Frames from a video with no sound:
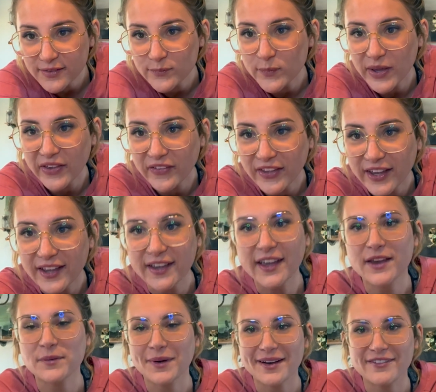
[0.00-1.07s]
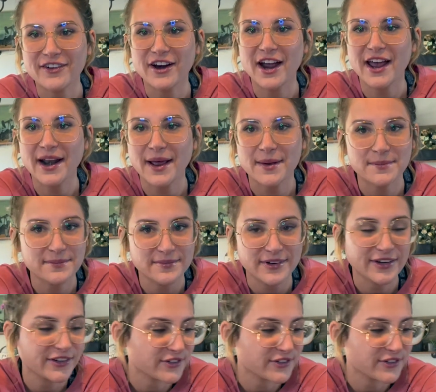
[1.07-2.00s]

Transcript: peeling and whatever. And I'm